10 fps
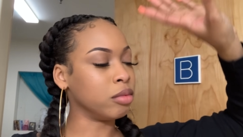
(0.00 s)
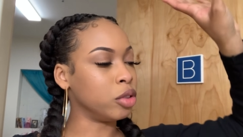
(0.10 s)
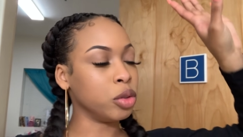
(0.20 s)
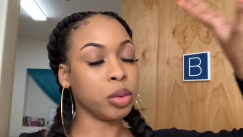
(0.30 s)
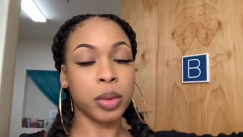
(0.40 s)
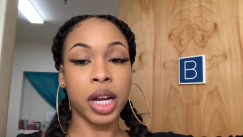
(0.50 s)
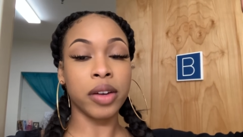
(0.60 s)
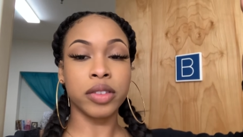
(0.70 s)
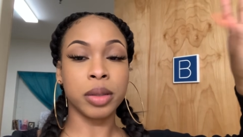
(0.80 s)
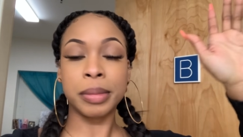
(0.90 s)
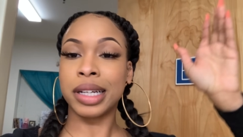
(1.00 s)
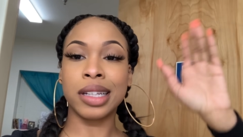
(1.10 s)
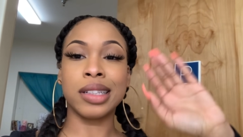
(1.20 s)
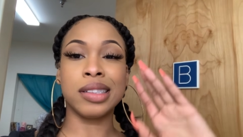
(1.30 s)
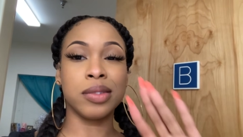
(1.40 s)
do whatever
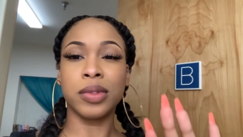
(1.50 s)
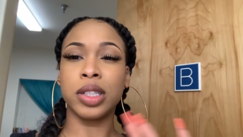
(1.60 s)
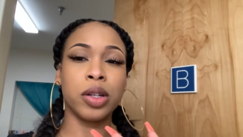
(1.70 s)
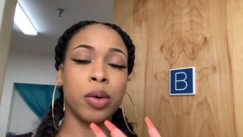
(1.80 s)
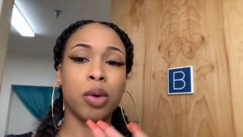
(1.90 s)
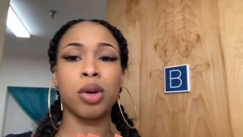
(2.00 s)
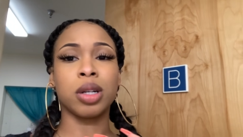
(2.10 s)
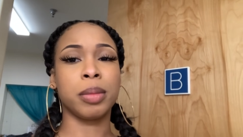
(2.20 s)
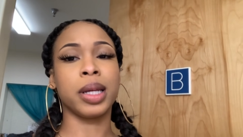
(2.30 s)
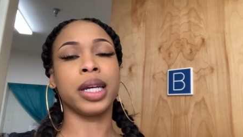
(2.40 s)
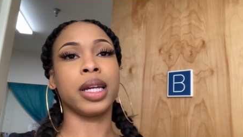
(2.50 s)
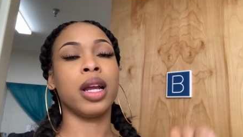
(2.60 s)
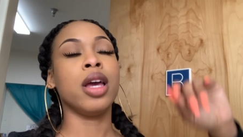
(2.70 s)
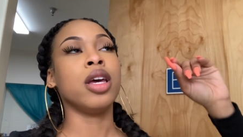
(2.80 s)
but didn't really go according to plan